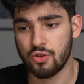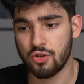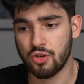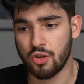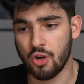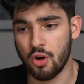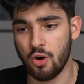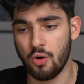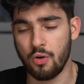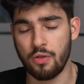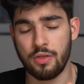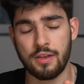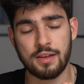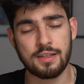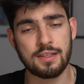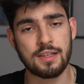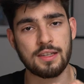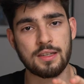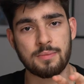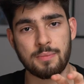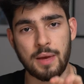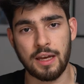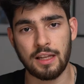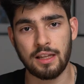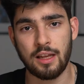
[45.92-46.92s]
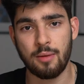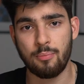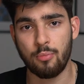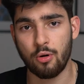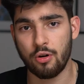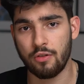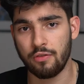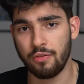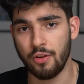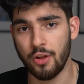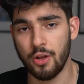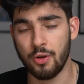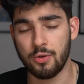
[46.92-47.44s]
So this is mainly a
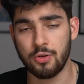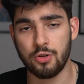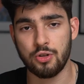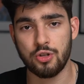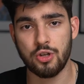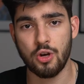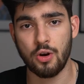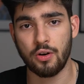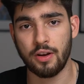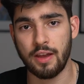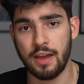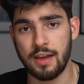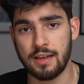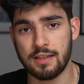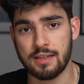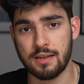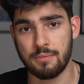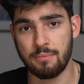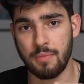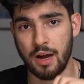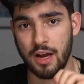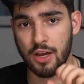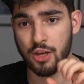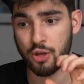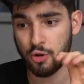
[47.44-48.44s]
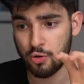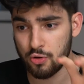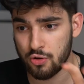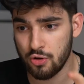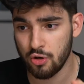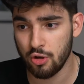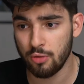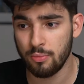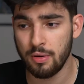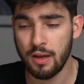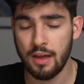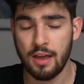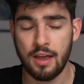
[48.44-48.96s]
portfolio to showcase my
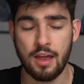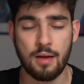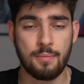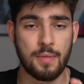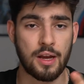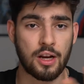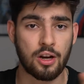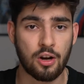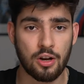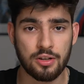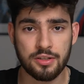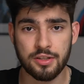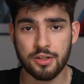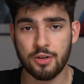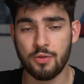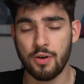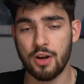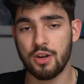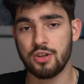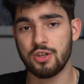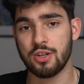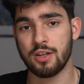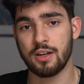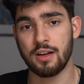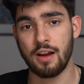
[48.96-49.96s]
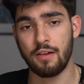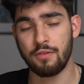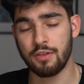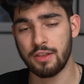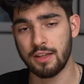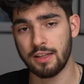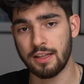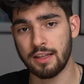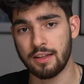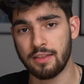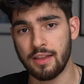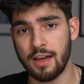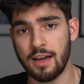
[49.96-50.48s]
YouTube and my content creation and
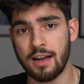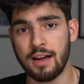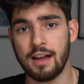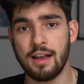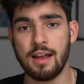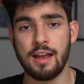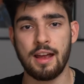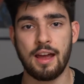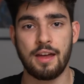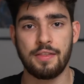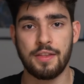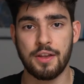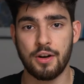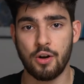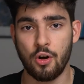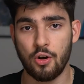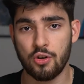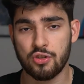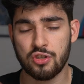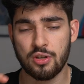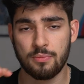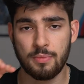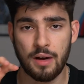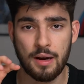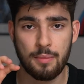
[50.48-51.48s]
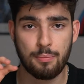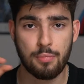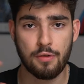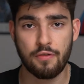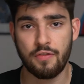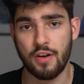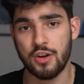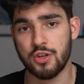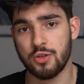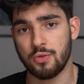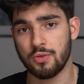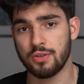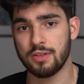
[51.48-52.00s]
everything like that, and then also my
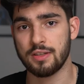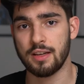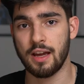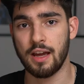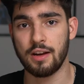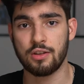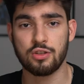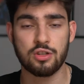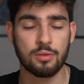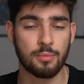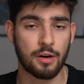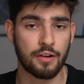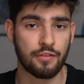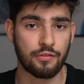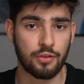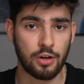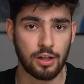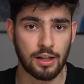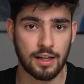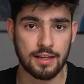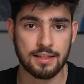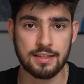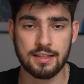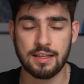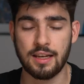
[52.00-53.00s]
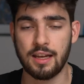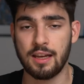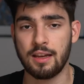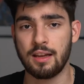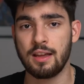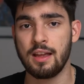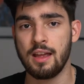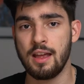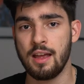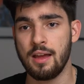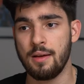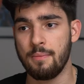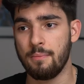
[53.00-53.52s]
professional side, so my
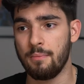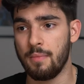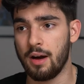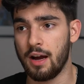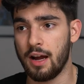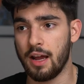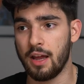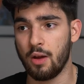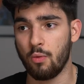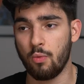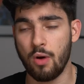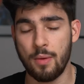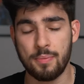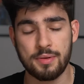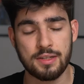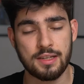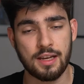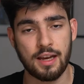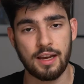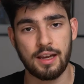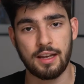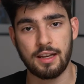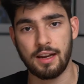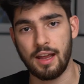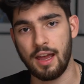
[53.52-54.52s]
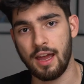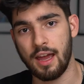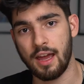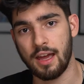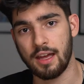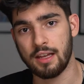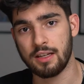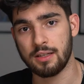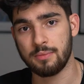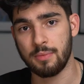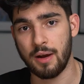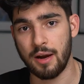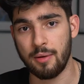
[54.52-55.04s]
freelancing, my website,
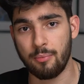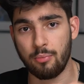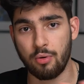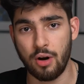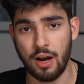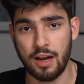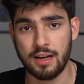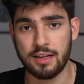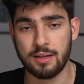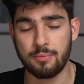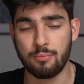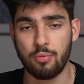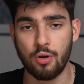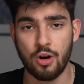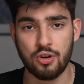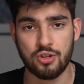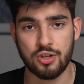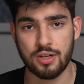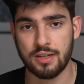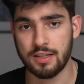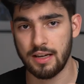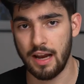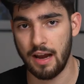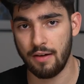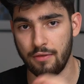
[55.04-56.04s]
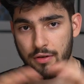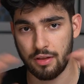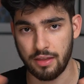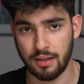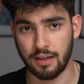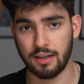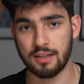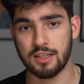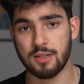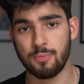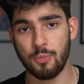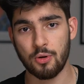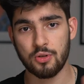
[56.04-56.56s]
and my branding projects and
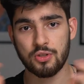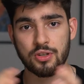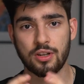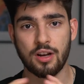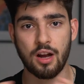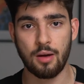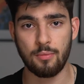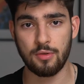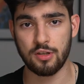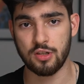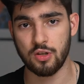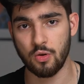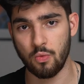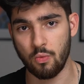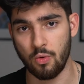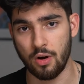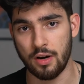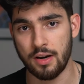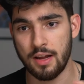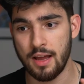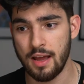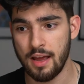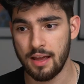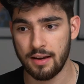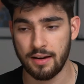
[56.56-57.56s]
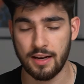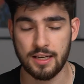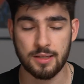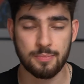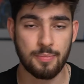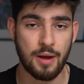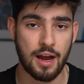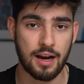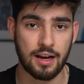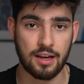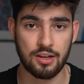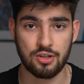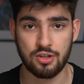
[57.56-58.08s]
everything. It's supposed to come into one nice
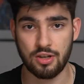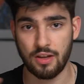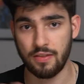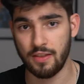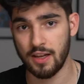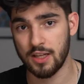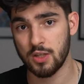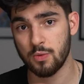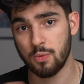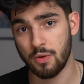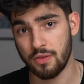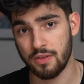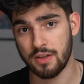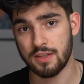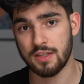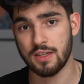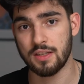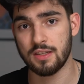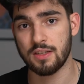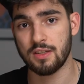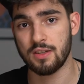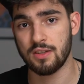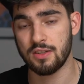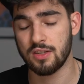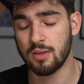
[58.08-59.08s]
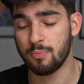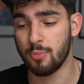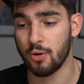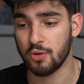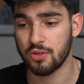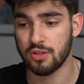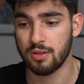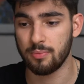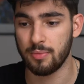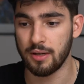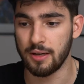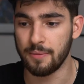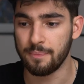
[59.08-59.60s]
package, and that's what this is
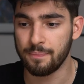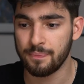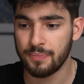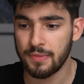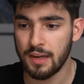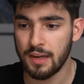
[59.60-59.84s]
supposed to be.